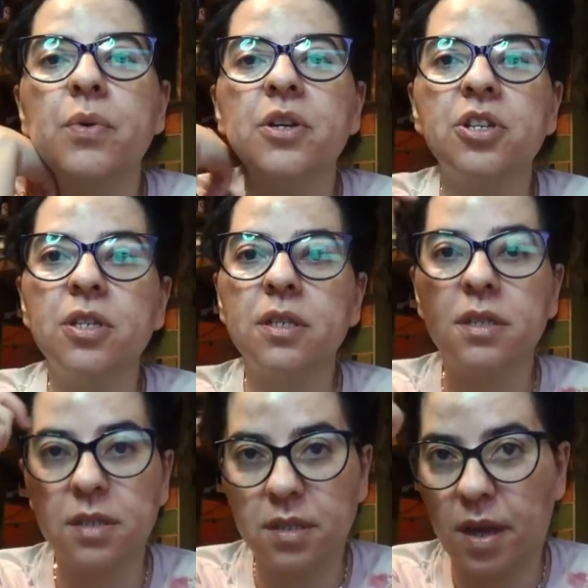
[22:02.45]

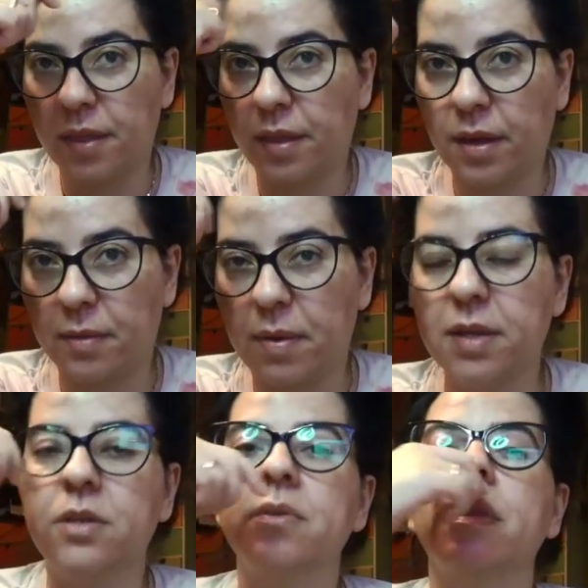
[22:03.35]
brushes, I think I
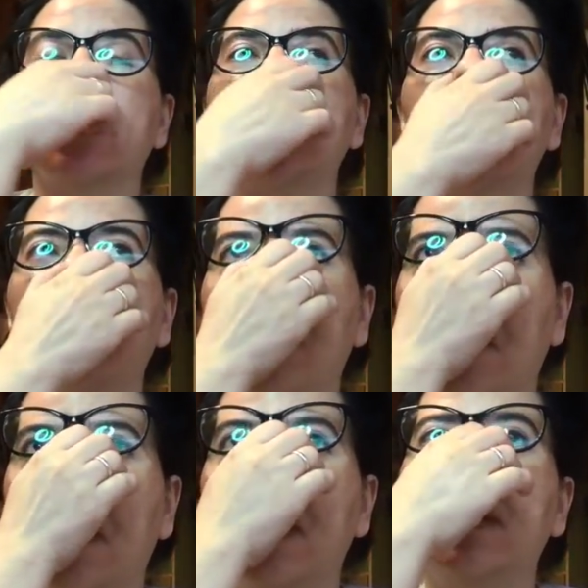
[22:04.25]
might do that.
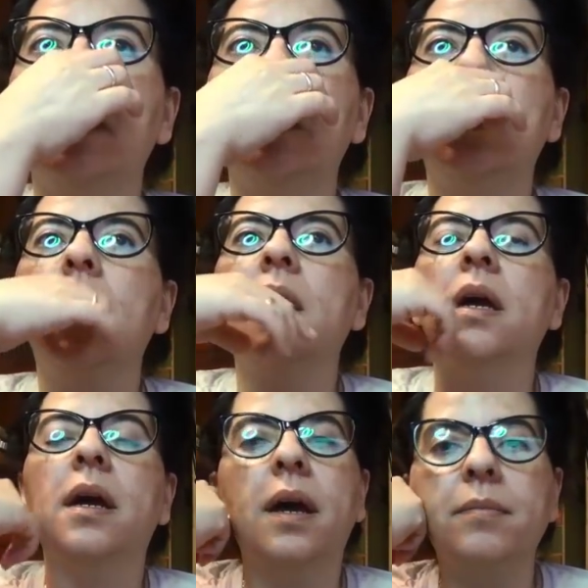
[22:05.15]

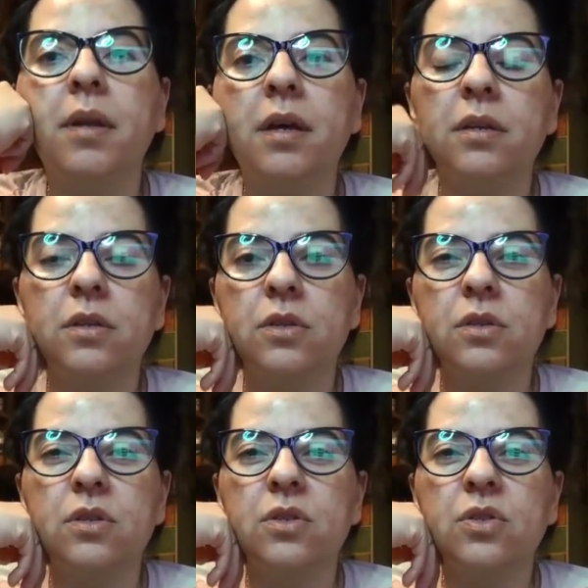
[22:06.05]
I'm not
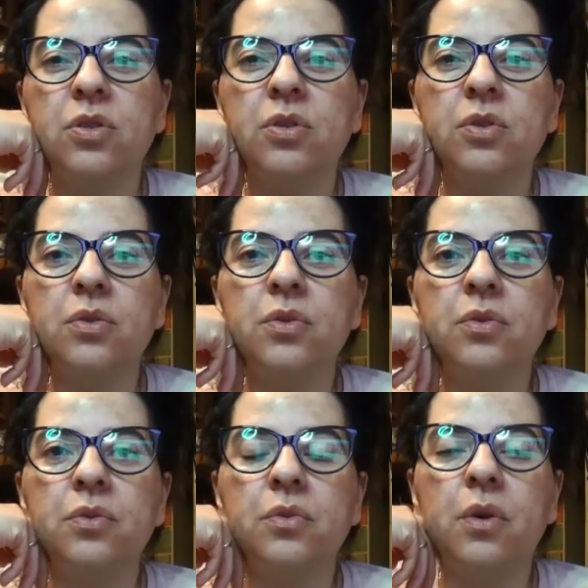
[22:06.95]

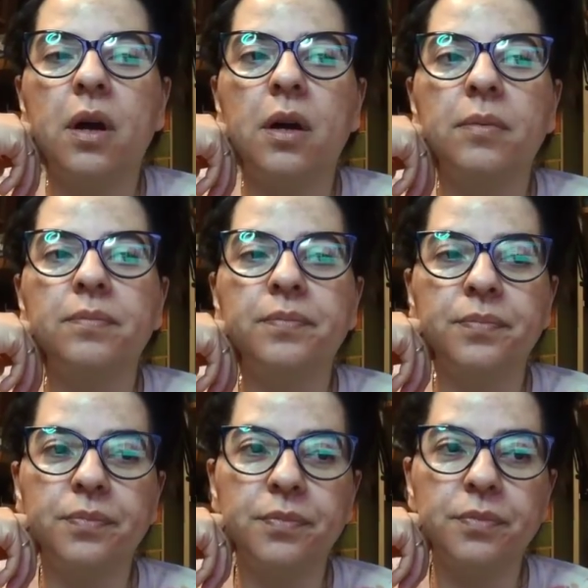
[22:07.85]
too um,
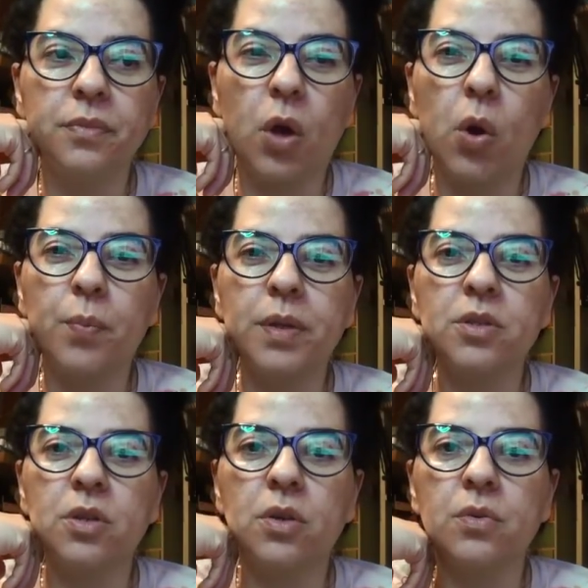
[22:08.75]
open
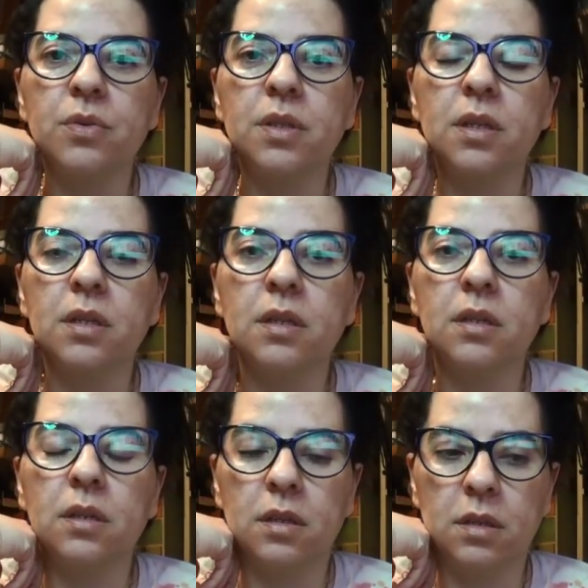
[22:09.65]
to using